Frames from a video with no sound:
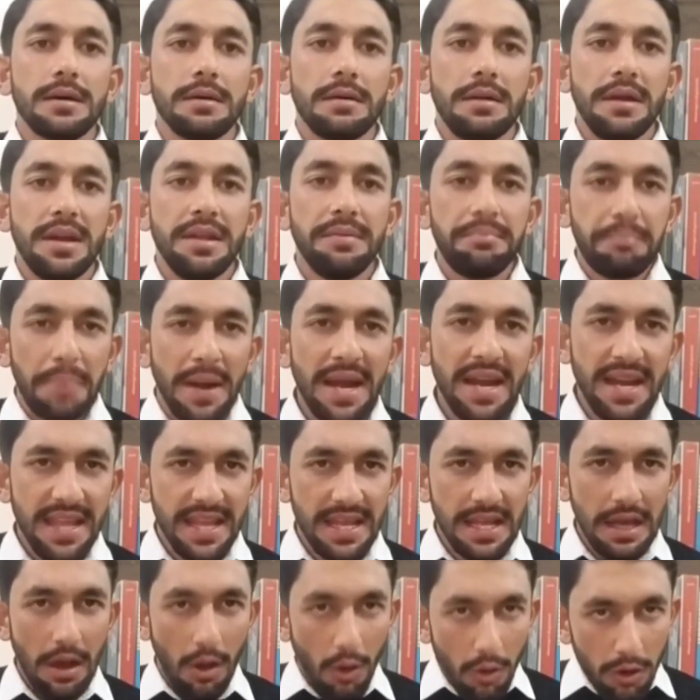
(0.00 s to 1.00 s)

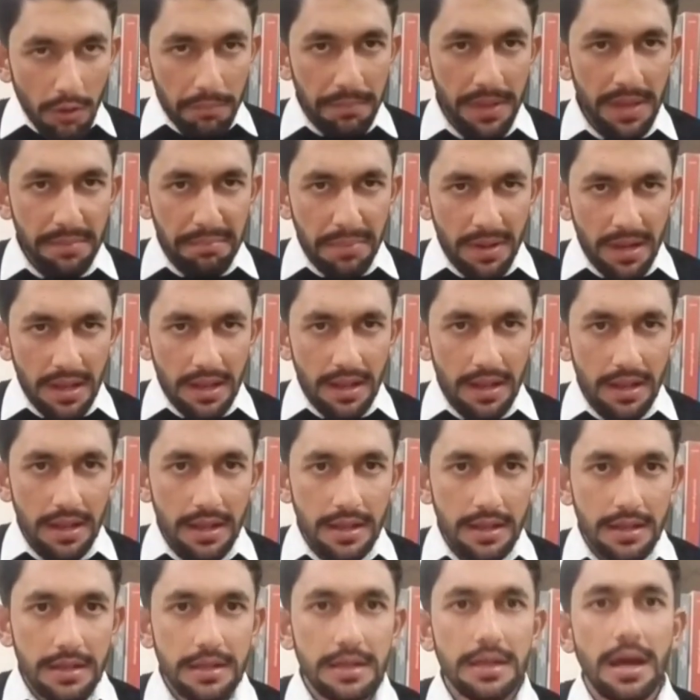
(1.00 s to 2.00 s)
depending our people,
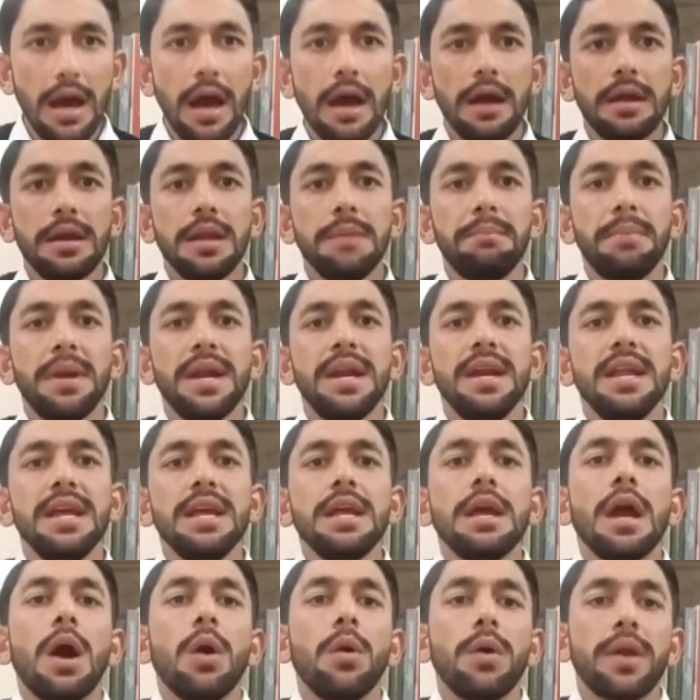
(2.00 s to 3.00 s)

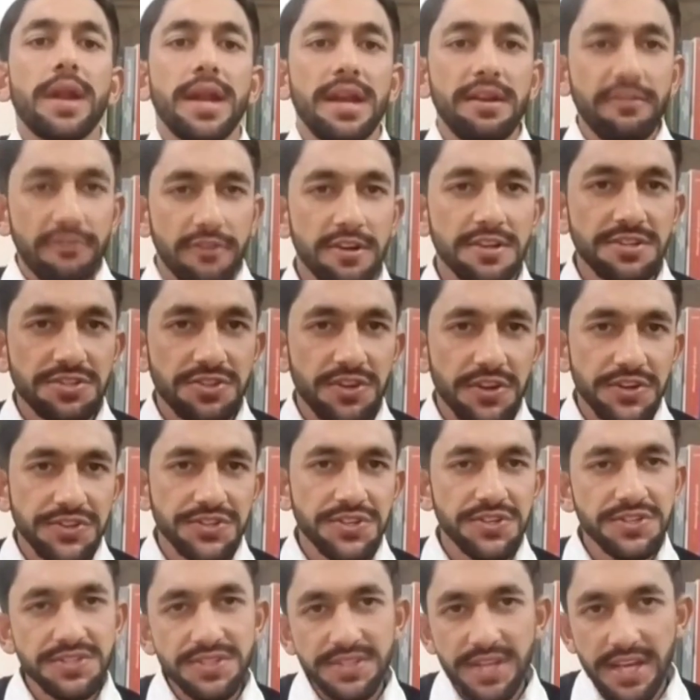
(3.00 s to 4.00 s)
depending our
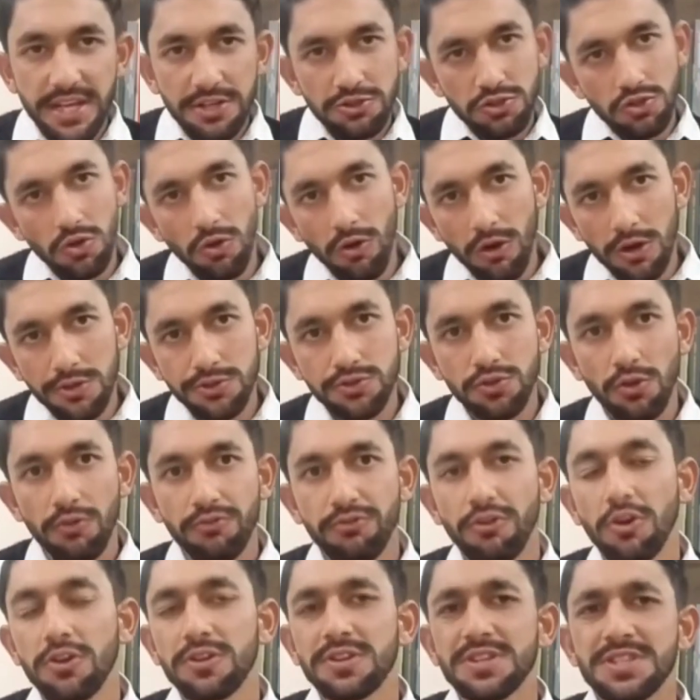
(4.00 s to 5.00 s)
infrastructures, and so on and so
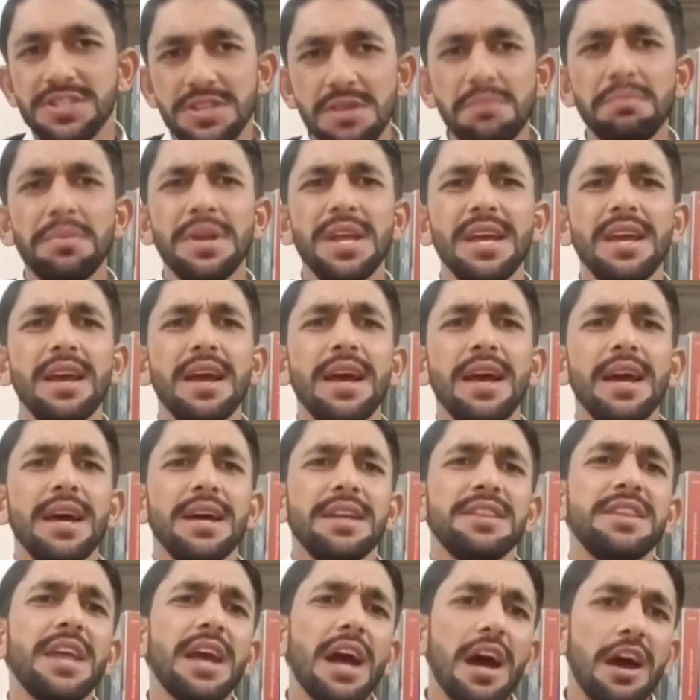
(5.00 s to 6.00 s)
forth. Simply,
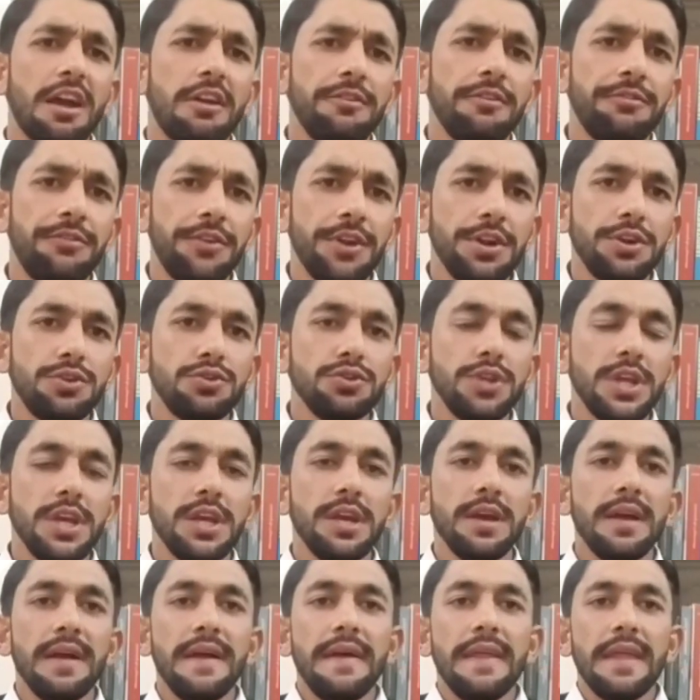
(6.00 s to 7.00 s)
they are referring to
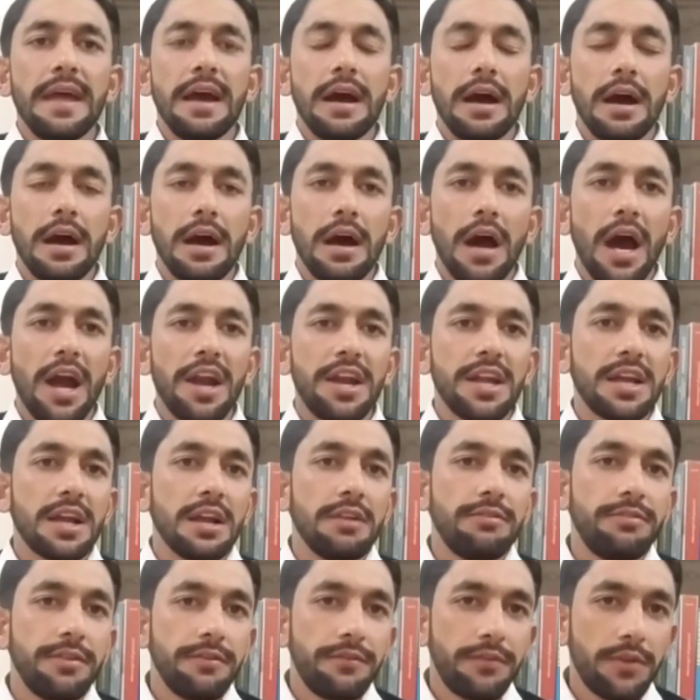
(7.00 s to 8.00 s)
the Article
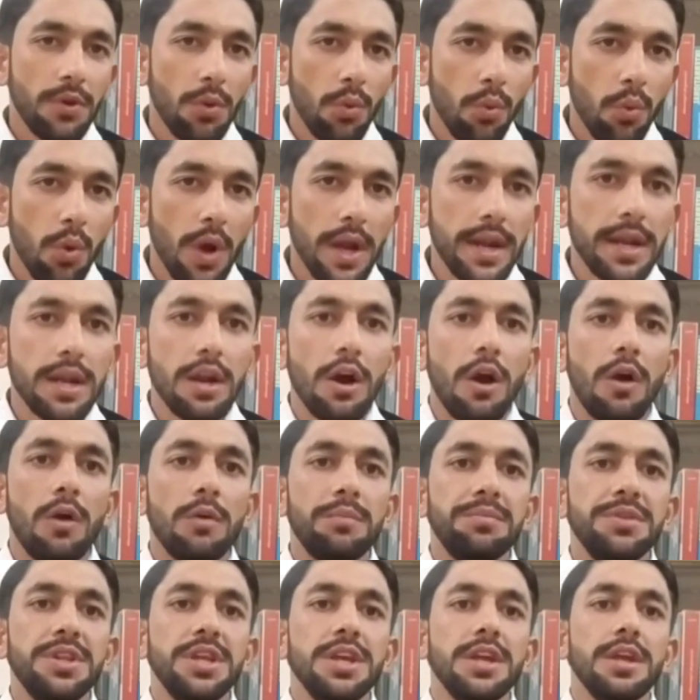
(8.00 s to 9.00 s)
51
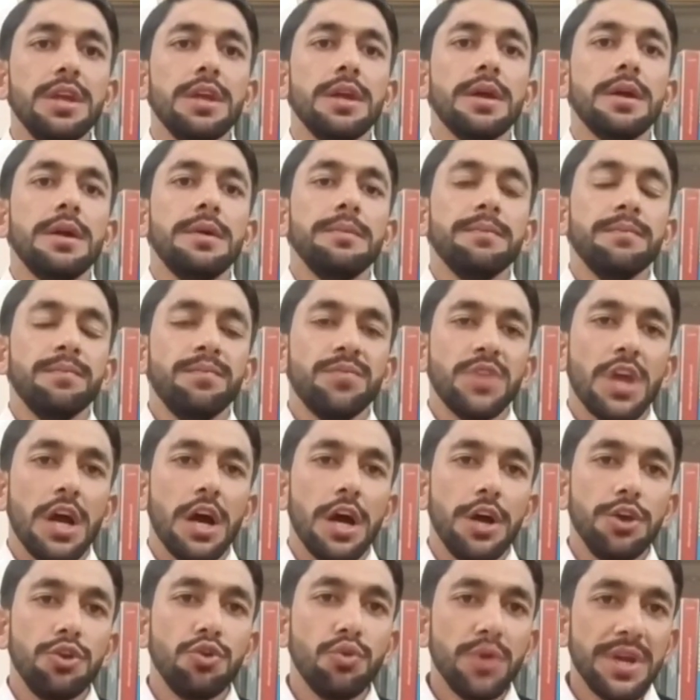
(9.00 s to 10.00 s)
of the
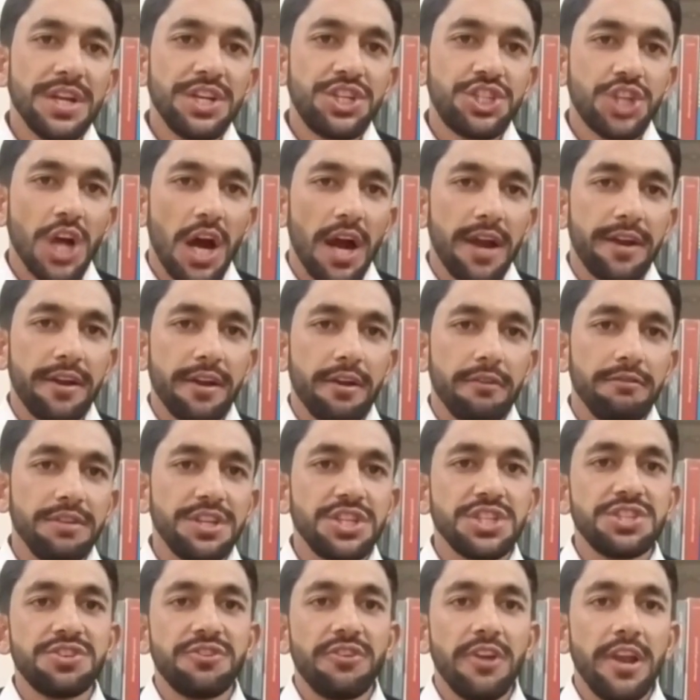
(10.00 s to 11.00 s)
UN Charter, which
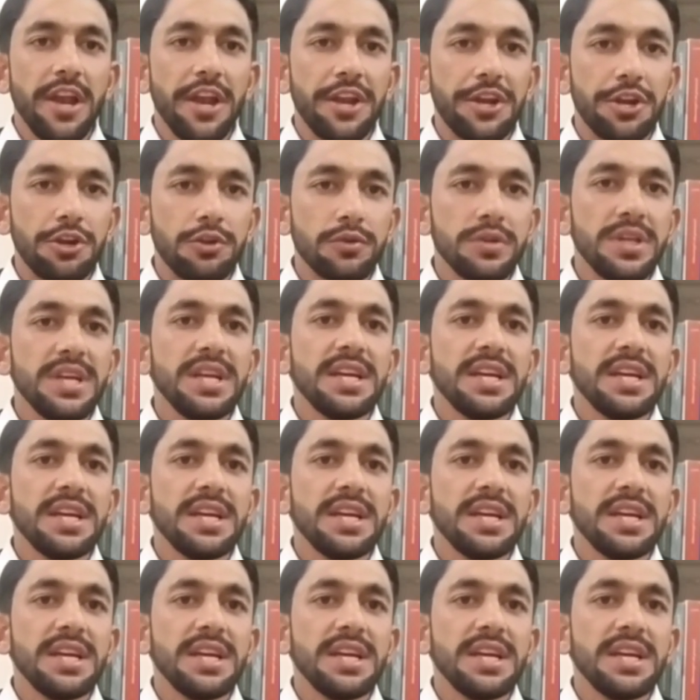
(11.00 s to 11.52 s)
is related to the